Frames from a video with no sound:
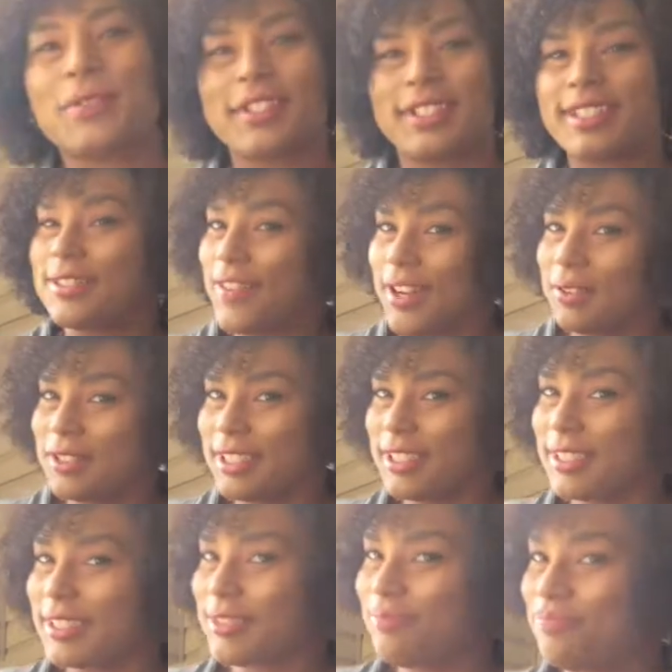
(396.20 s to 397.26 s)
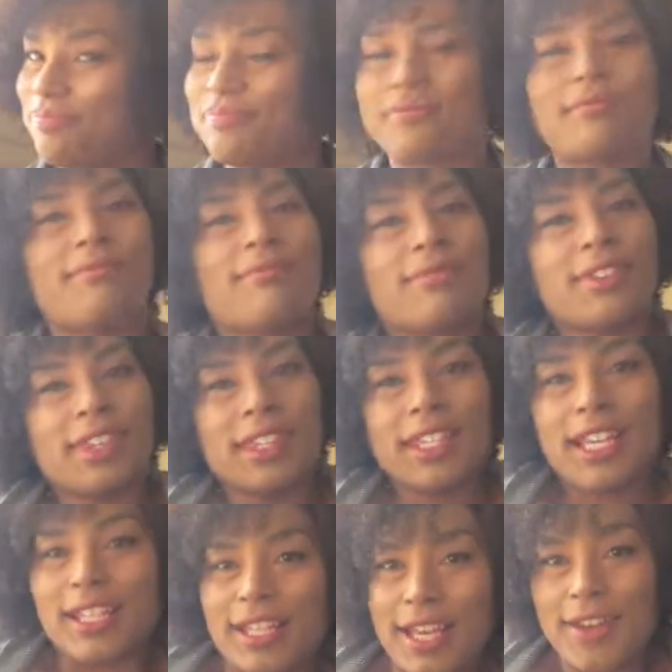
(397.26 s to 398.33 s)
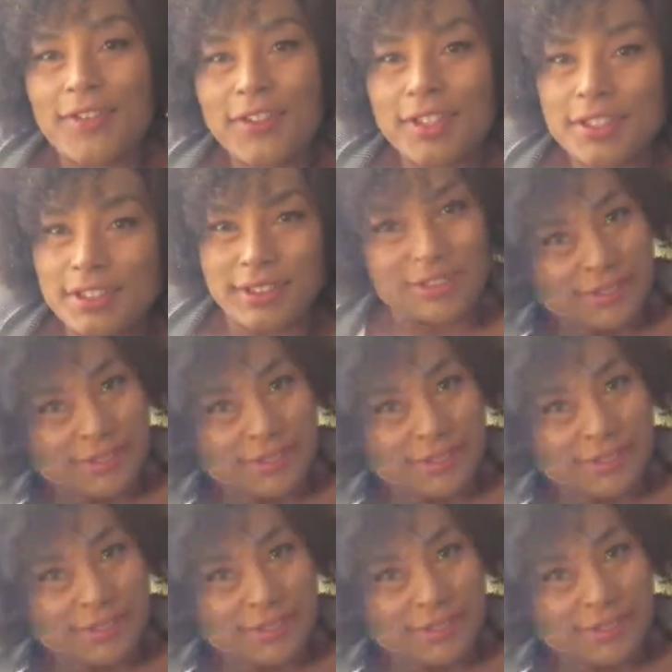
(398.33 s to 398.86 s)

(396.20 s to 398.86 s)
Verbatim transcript: this is the final look. I feel